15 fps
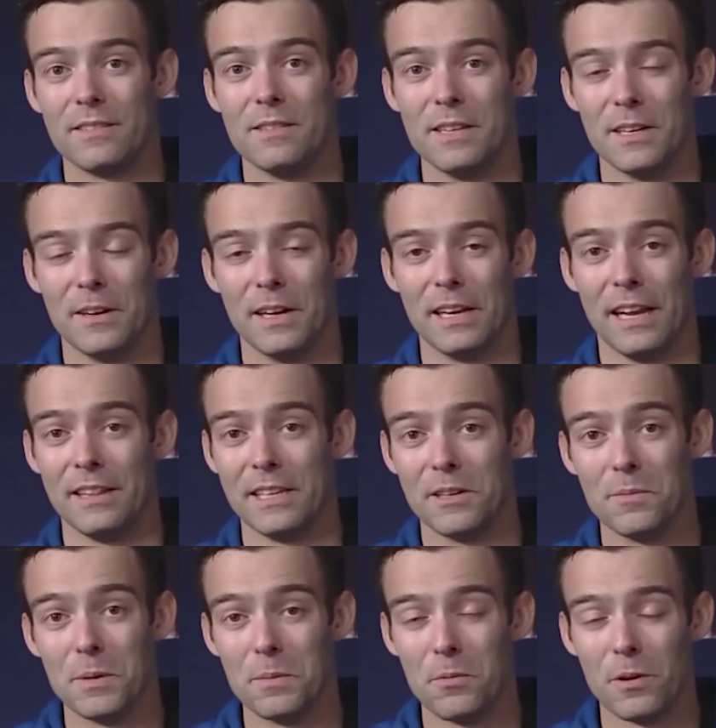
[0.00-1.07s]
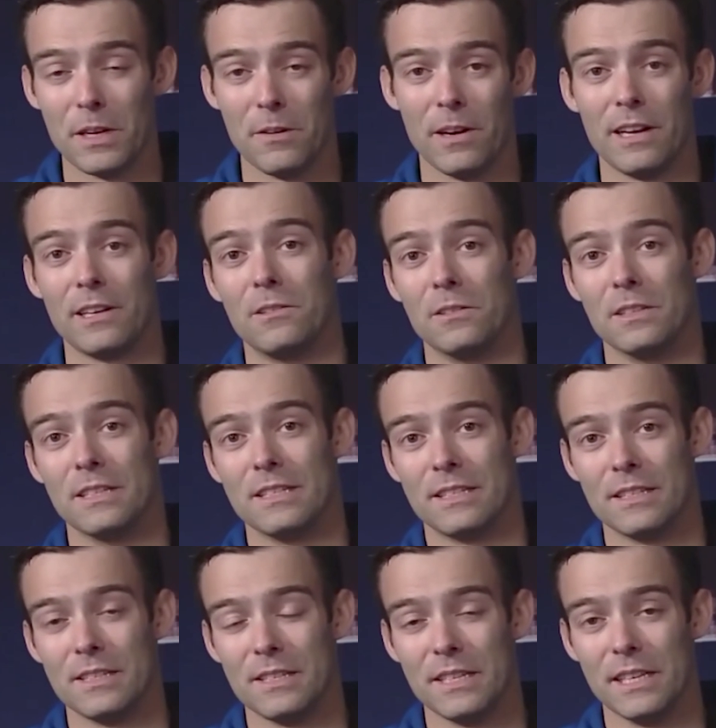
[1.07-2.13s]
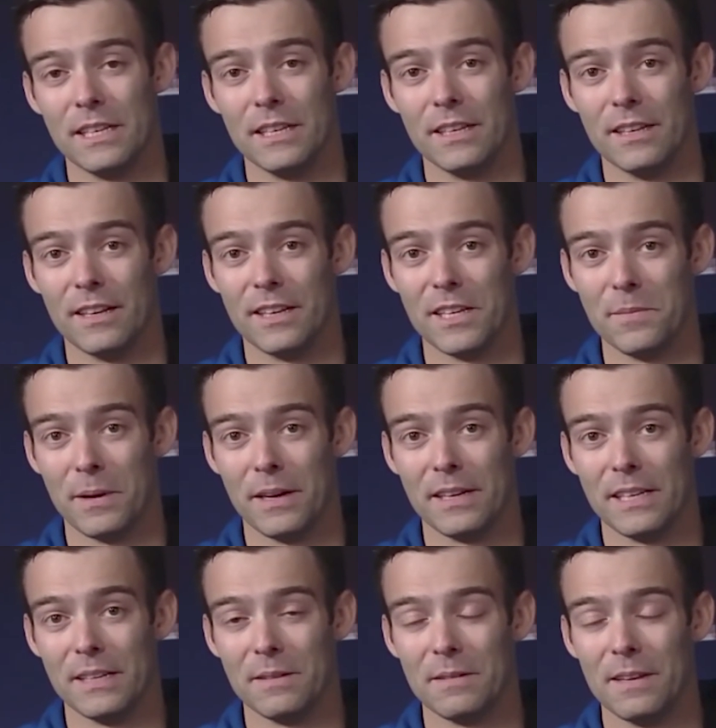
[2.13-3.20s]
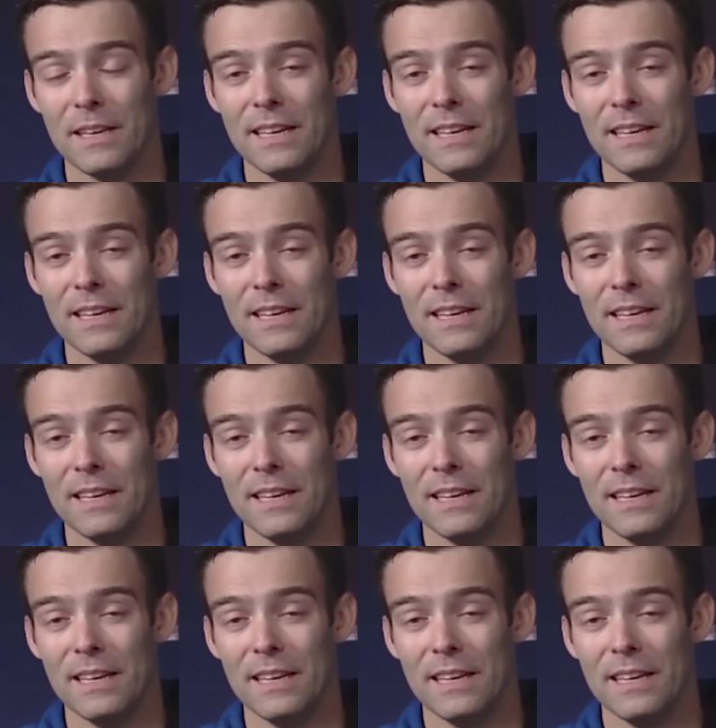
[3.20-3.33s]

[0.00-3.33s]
you know, I, I think it'd be pretty radical to, to see uh, humanity